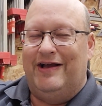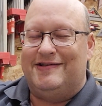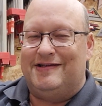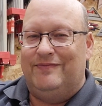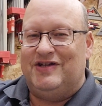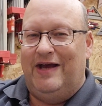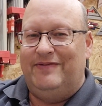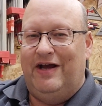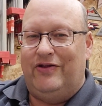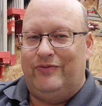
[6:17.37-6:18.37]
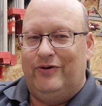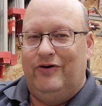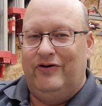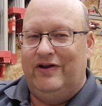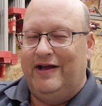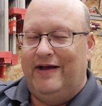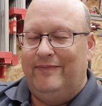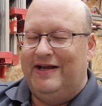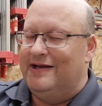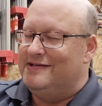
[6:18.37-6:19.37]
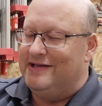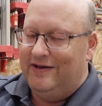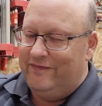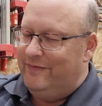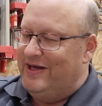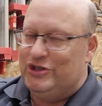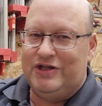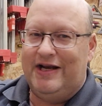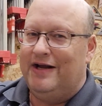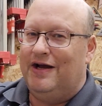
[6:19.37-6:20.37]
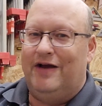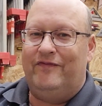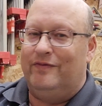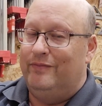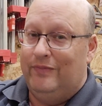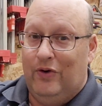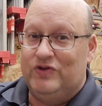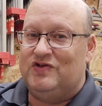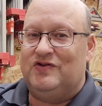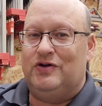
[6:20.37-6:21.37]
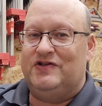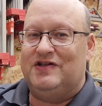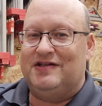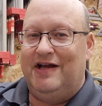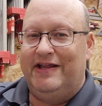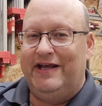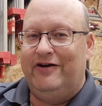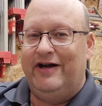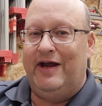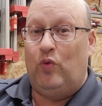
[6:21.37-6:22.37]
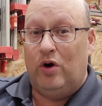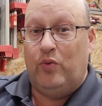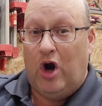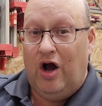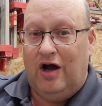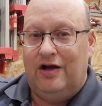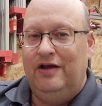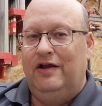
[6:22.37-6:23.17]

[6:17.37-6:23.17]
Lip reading: sometime down the road because the information that I got from most sources on the internet were wrong